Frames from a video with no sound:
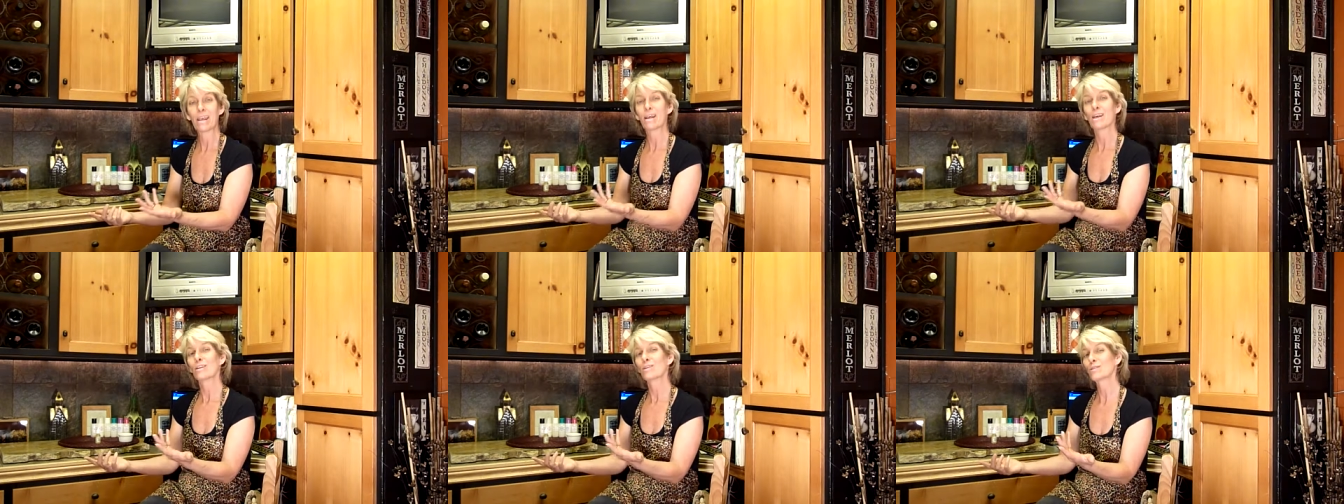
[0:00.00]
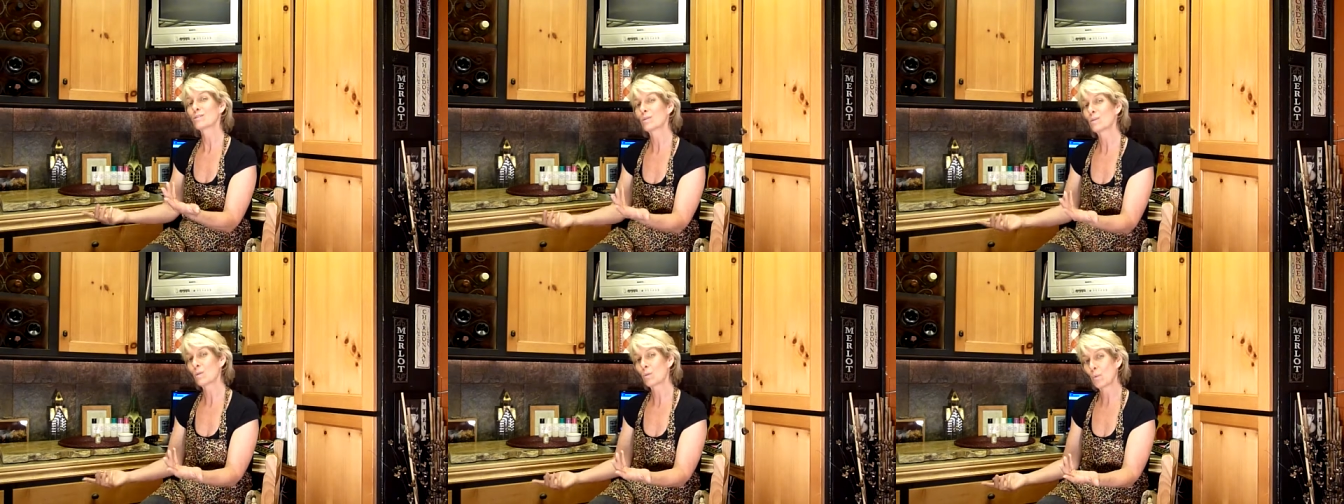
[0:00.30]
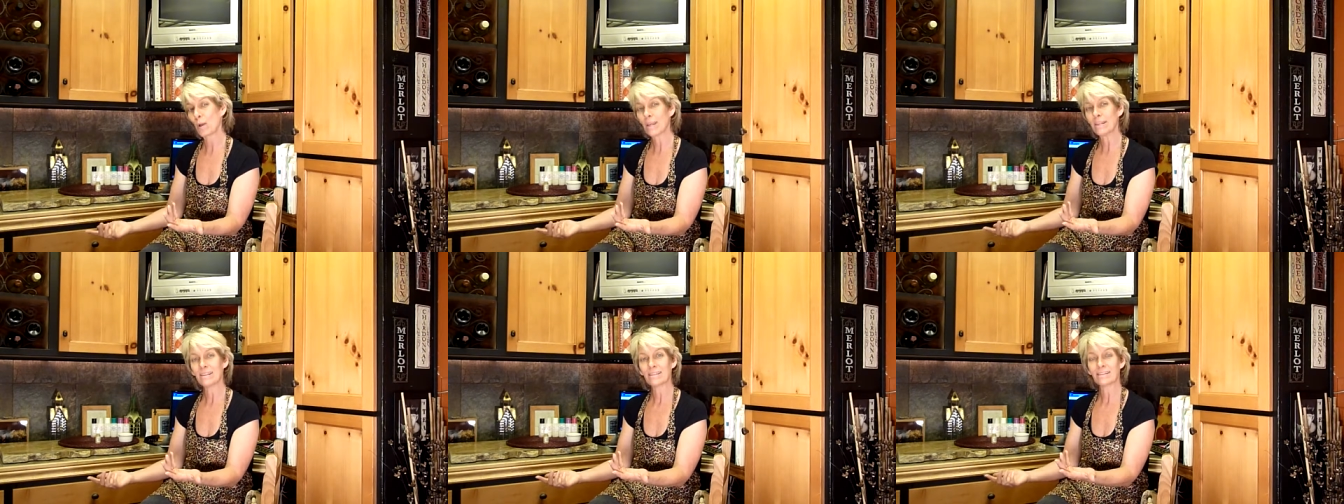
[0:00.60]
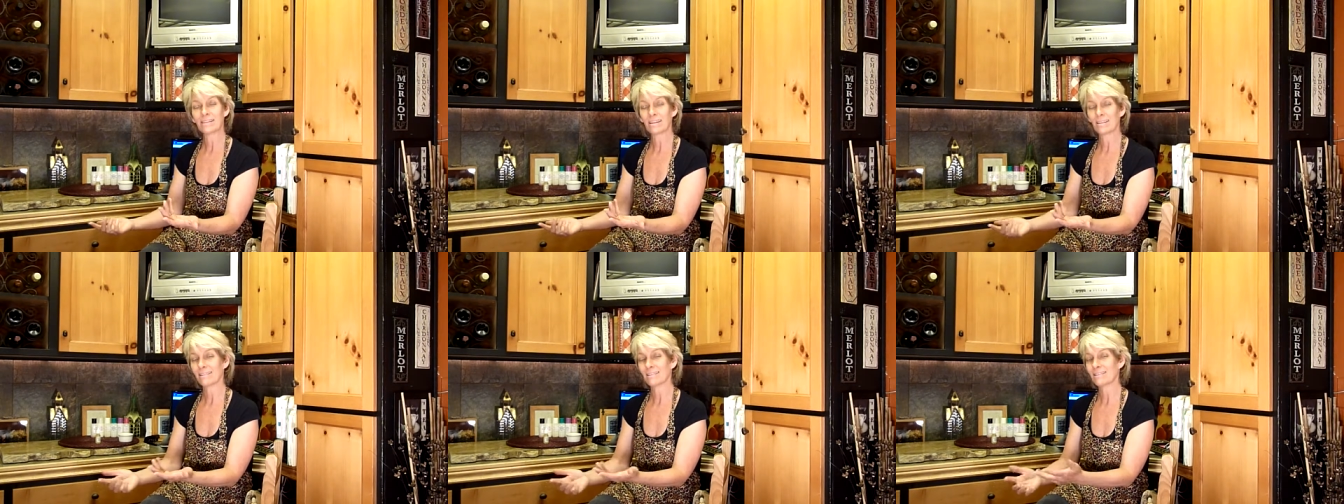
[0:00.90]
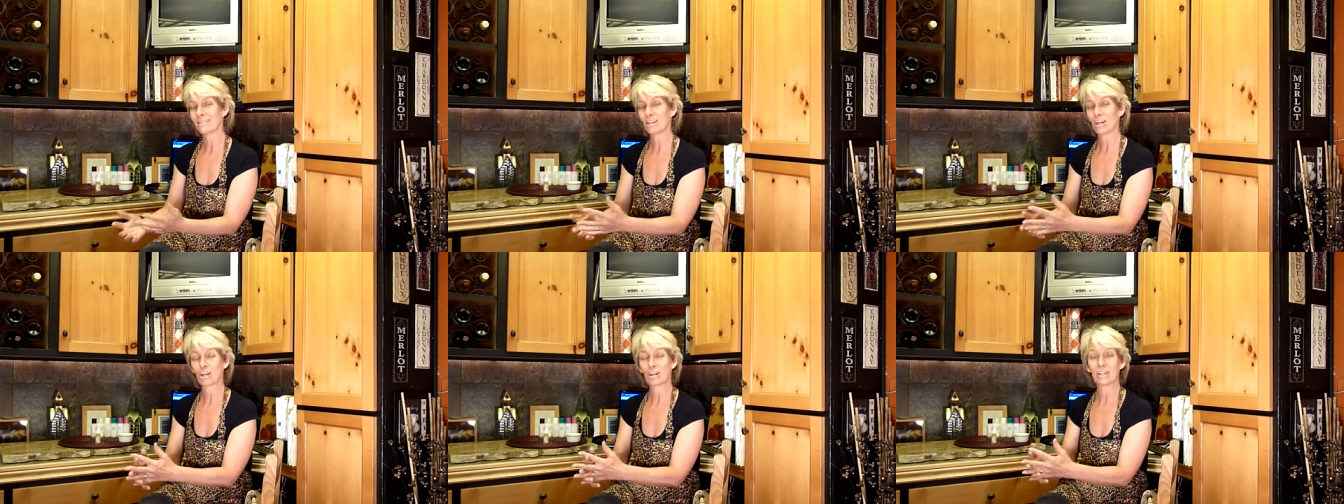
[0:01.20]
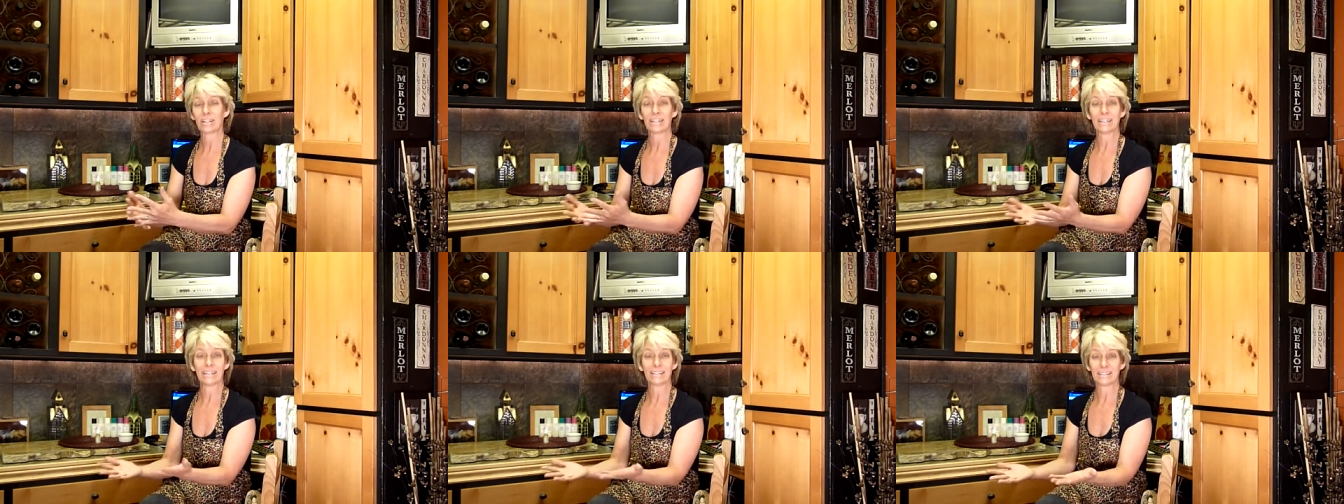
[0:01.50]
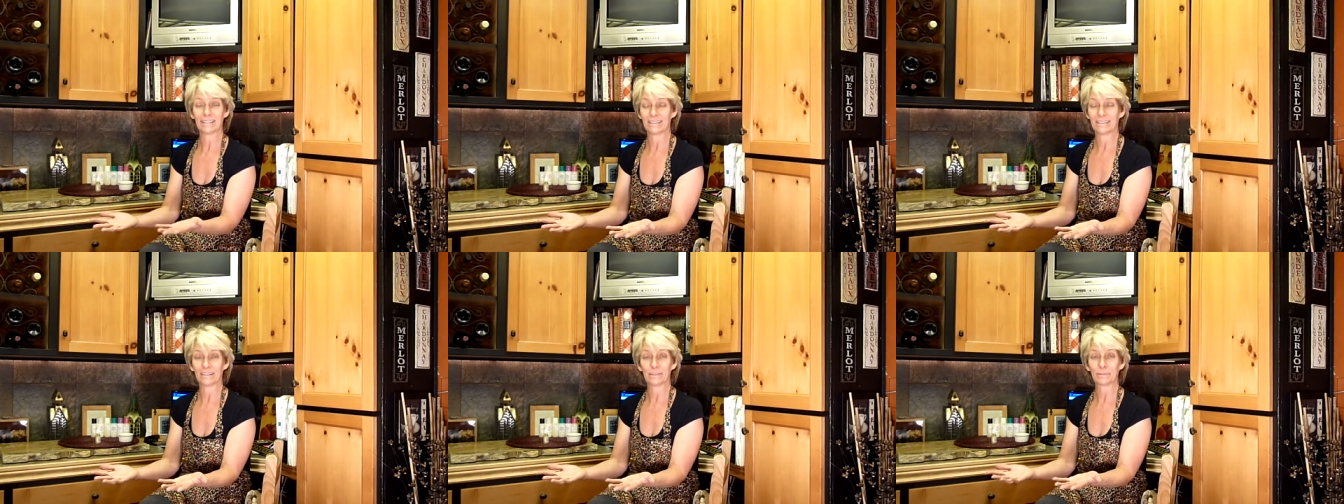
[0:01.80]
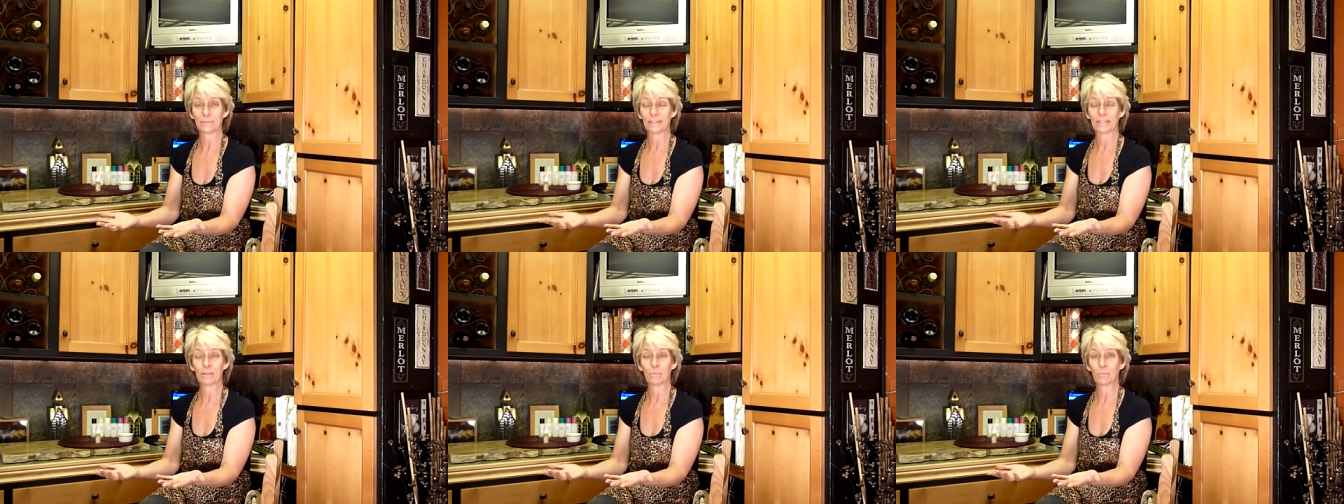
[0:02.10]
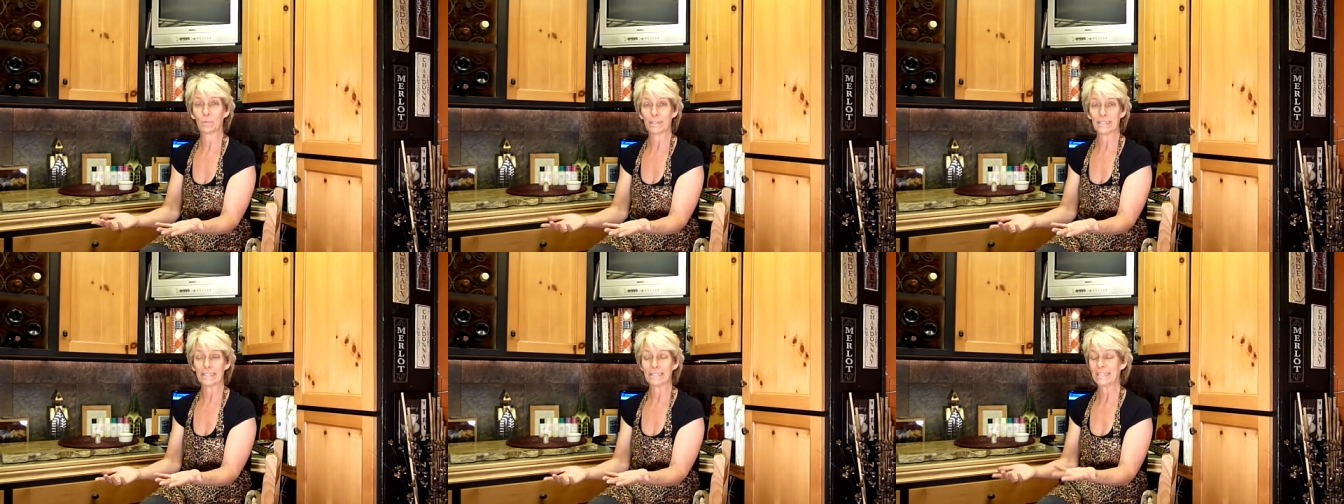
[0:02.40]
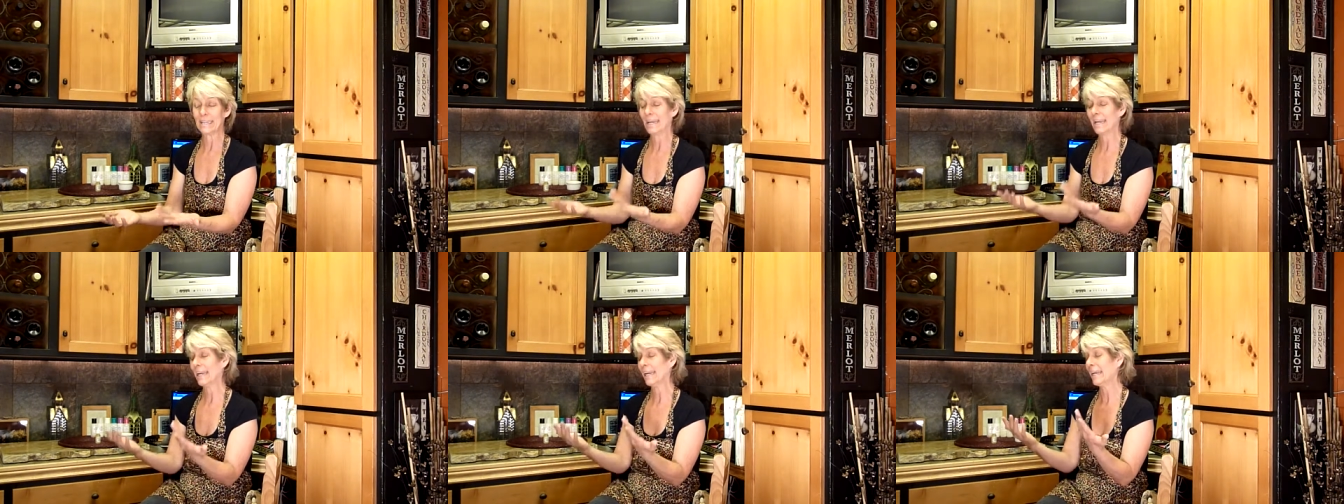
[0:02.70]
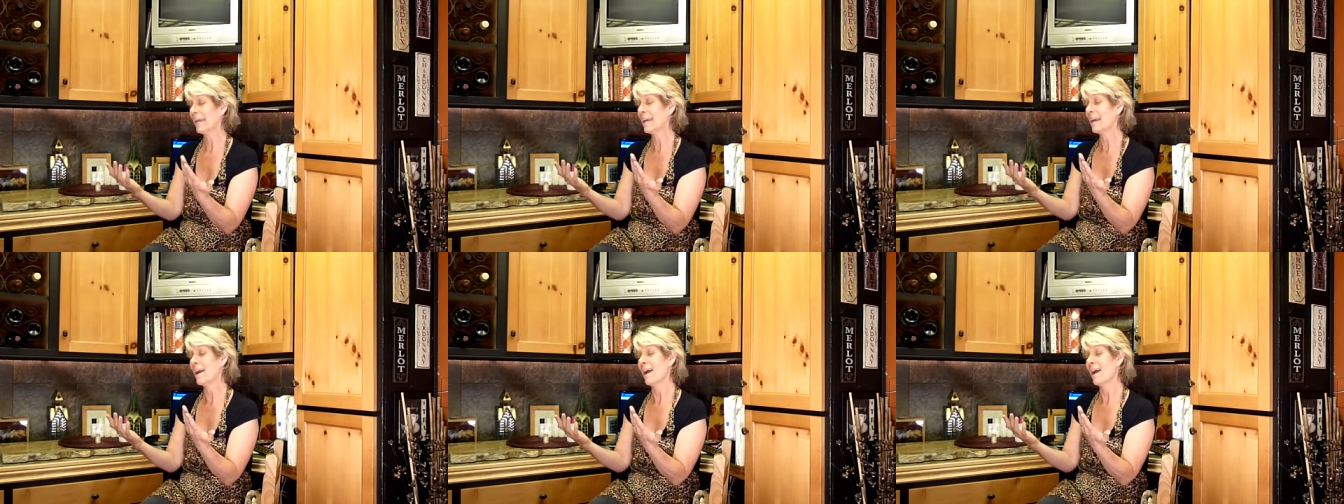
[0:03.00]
So the way this all started is literally one day